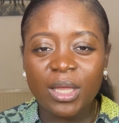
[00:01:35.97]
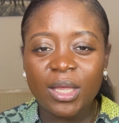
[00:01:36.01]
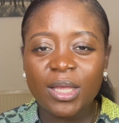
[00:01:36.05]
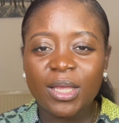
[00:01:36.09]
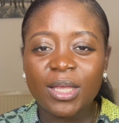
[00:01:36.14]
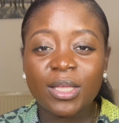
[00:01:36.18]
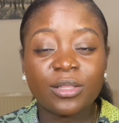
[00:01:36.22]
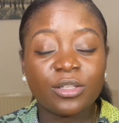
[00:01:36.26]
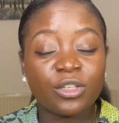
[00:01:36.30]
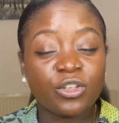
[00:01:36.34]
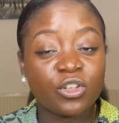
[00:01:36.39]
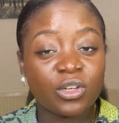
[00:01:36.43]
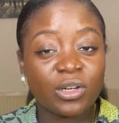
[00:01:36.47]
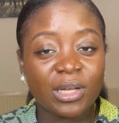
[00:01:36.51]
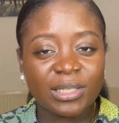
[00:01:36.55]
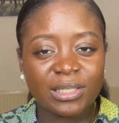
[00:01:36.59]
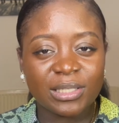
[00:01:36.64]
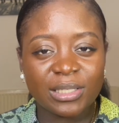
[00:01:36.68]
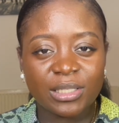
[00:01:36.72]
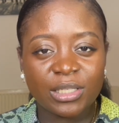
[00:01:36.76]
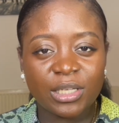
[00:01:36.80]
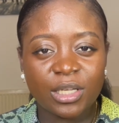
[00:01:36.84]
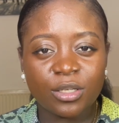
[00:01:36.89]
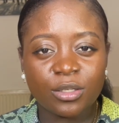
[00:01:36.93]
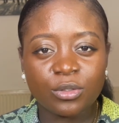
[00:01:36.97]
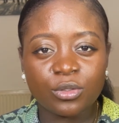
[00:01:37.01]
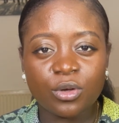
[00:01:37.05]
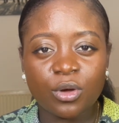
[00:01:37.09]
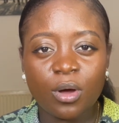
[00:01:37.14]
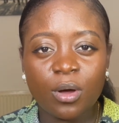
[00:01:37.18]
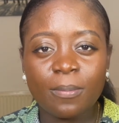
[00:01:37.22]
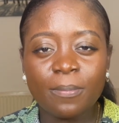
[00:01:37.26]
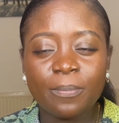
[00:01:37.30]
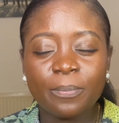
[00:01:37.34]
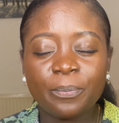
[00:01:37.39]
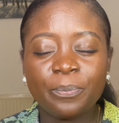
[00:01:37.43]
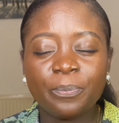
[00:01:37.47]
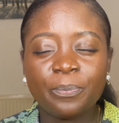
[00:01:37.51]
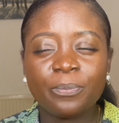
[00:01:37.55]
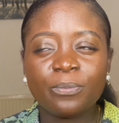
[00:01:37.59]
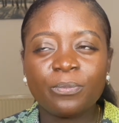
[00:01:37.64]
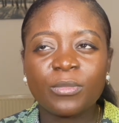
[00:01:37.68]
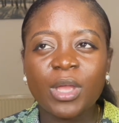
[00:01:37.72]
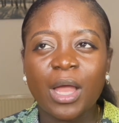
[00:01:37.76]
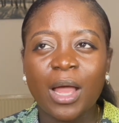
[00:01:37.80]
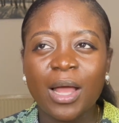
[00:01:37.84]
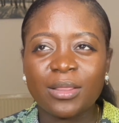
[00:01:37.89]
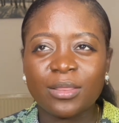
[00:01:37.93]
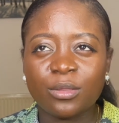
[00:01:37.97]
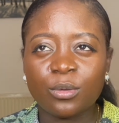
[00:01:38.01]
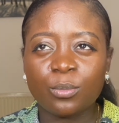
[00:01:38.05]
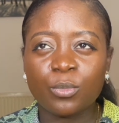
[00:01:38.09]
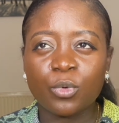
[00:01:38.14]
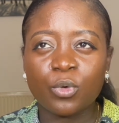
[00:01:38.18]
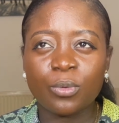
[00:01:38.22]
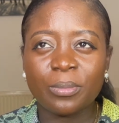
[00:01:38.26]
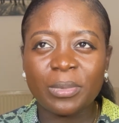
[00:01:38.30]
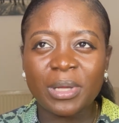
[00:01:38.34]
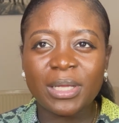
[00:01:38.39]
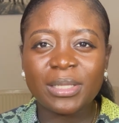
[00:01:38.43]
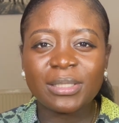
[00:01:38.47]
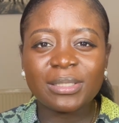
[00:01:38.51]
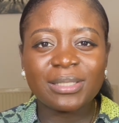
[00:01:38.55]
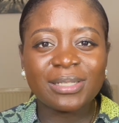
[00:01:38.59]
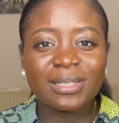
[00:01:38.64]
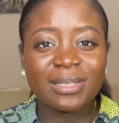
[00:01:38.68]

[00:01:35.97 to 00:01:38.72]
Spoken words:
in the United Kingdom at the moment